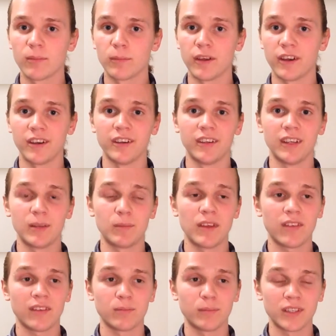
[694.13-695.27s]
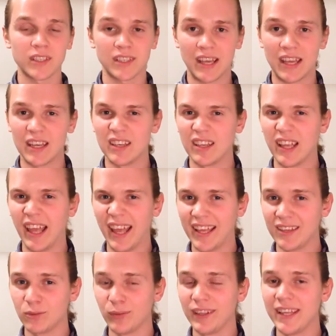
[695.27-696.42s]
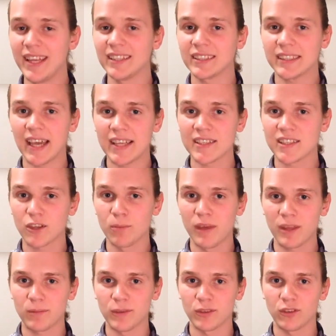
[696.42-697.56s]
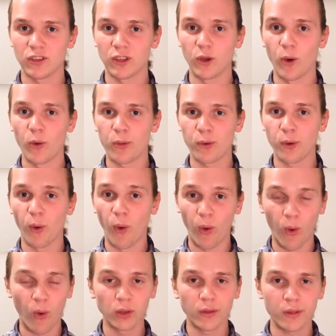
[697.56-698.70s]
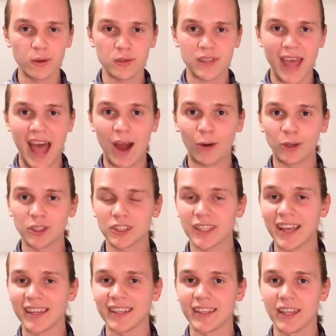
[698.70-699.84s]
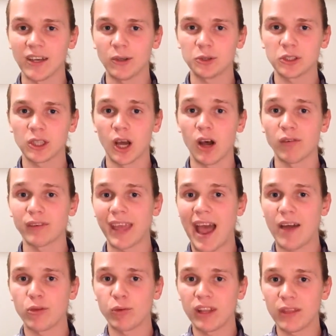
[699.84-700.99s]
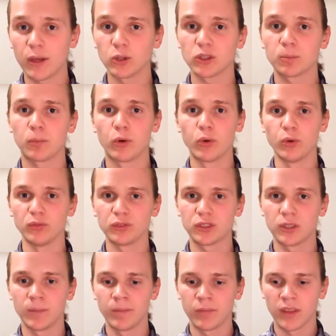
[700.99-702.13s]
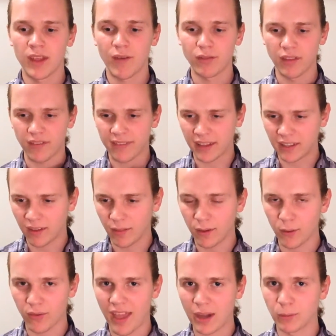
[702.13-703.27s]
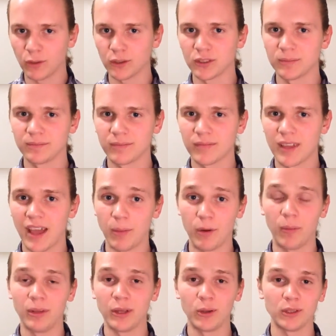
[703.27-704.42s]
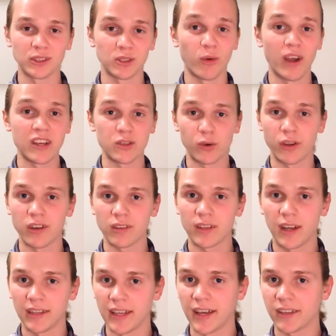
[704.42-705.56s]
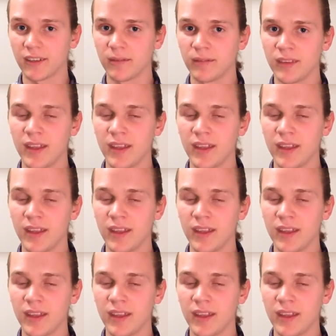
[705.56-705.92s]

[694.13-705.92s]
But it must have taken a really intense commitment to go through all of those hours and years of gathering those proofs of dissecting those animals. And he probably also enjoyed it a lot.